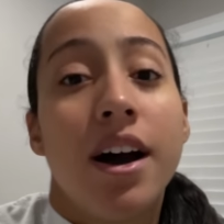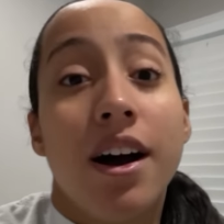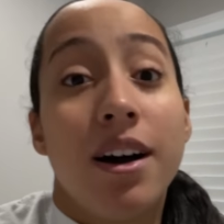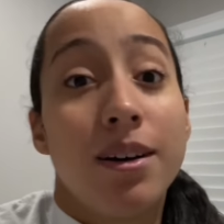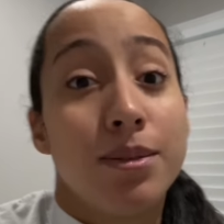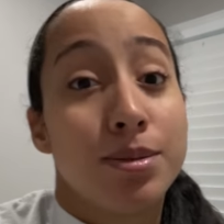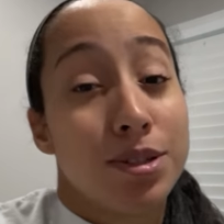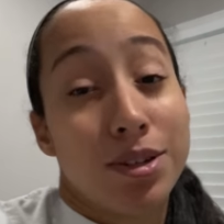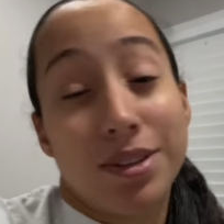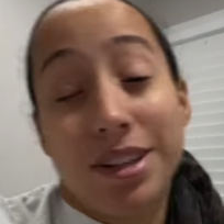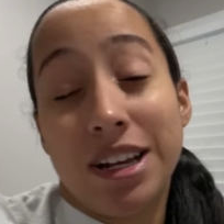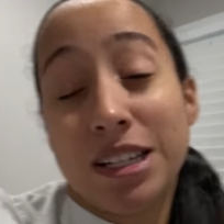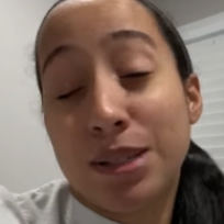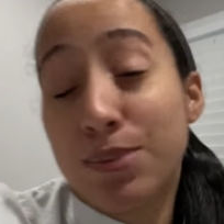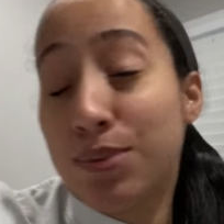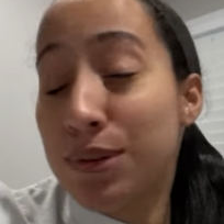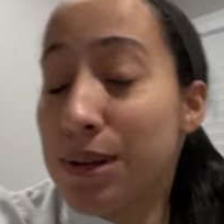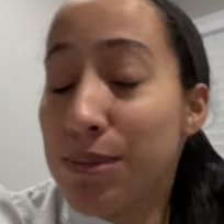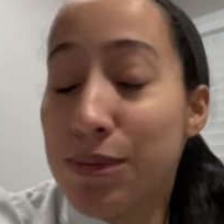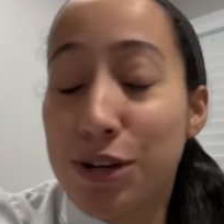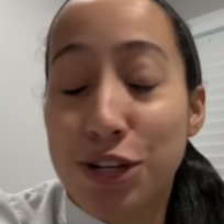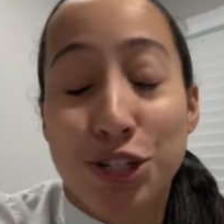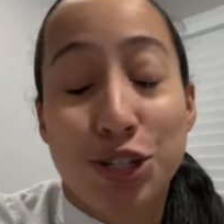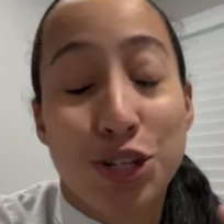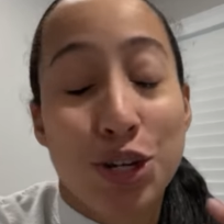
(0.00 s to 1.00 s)
So that's pretty
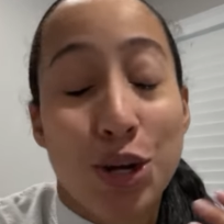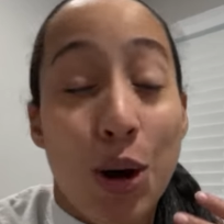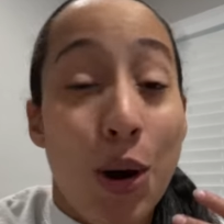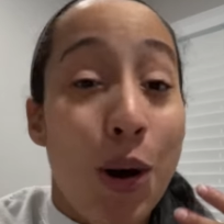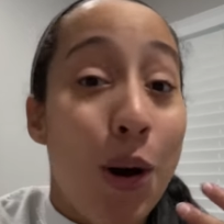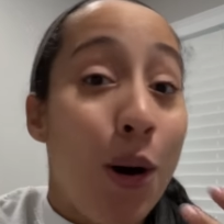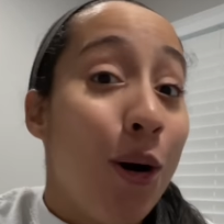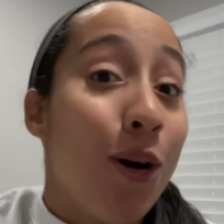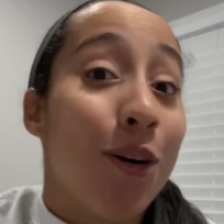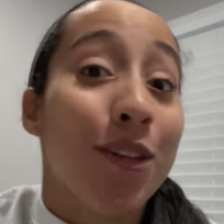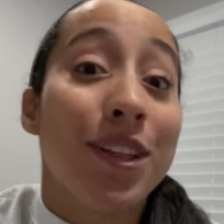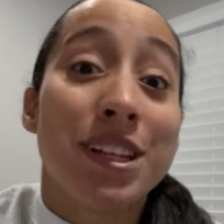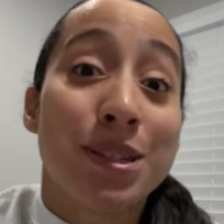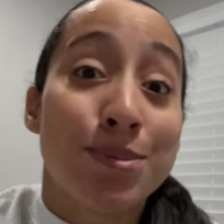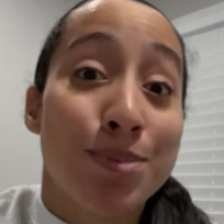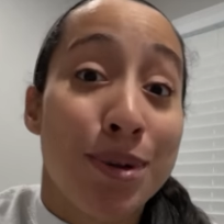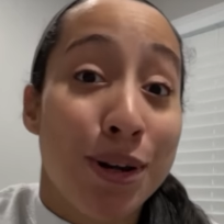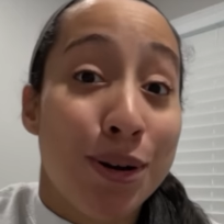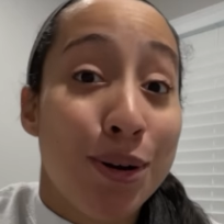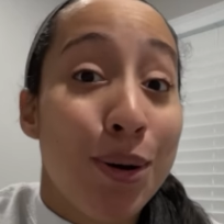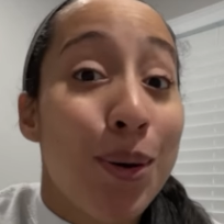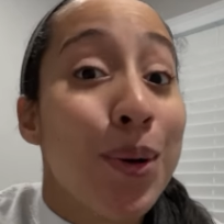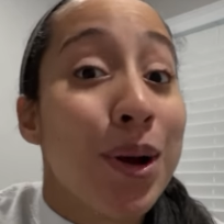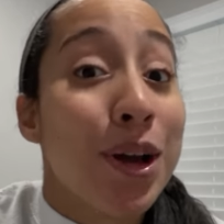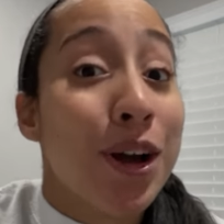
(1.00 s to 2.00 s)
much all that's been
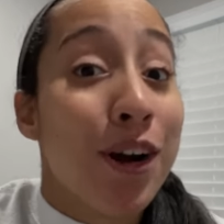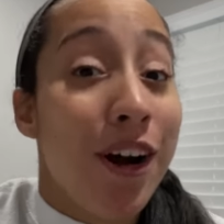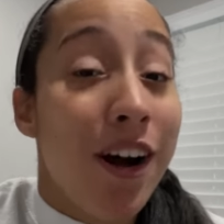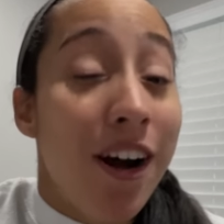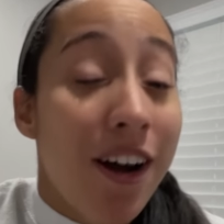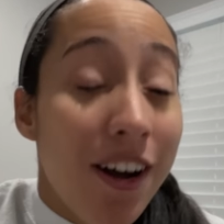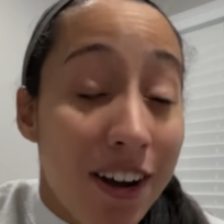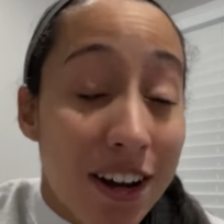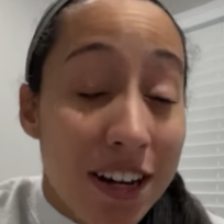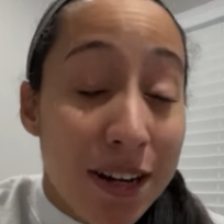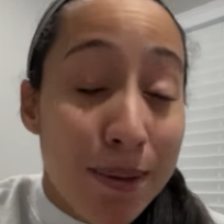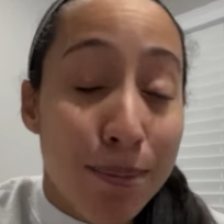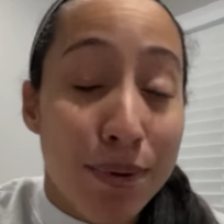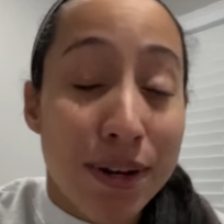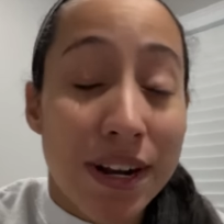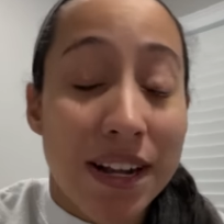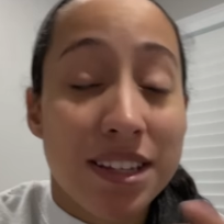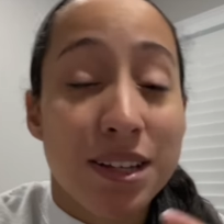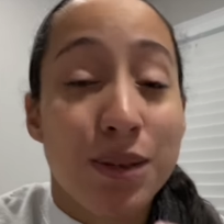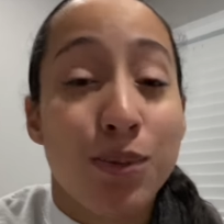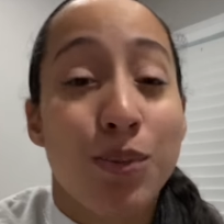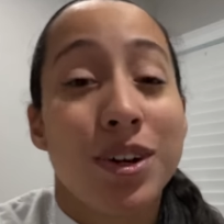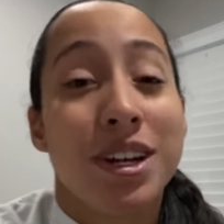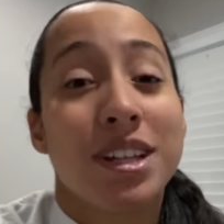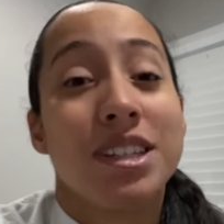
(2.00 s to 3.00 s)
going on, but I
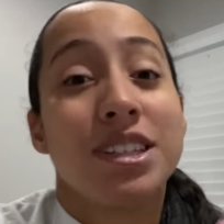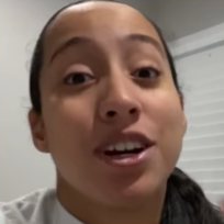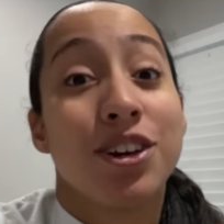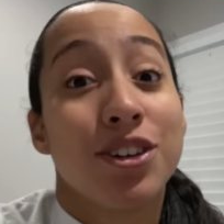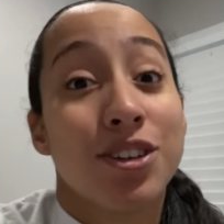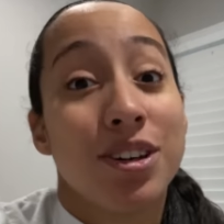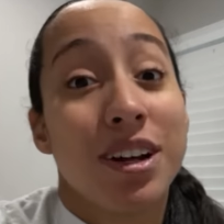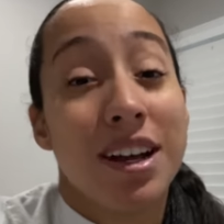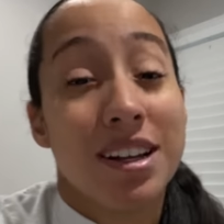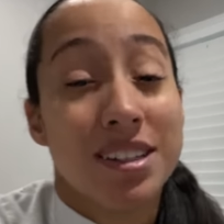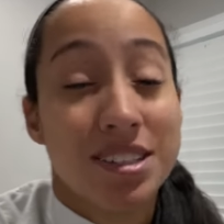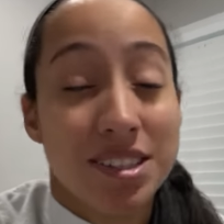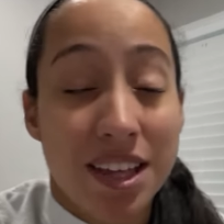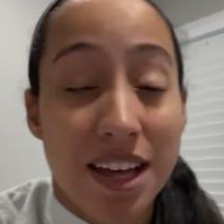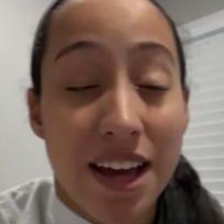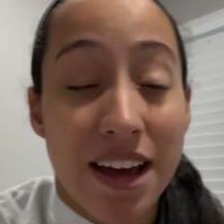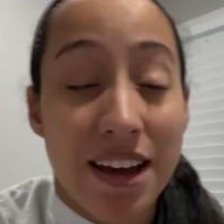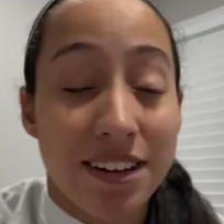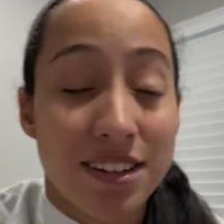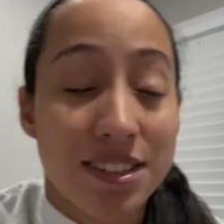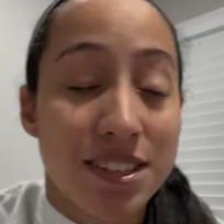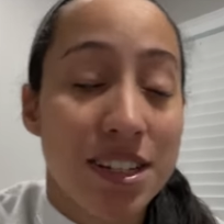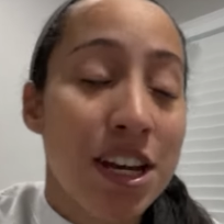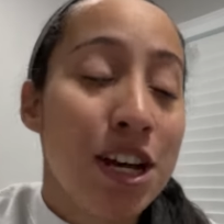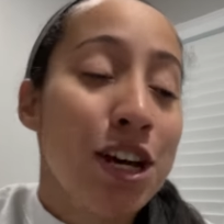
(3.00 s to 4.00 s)
did want to tell you guys
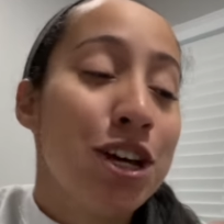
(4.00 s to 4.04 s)
that.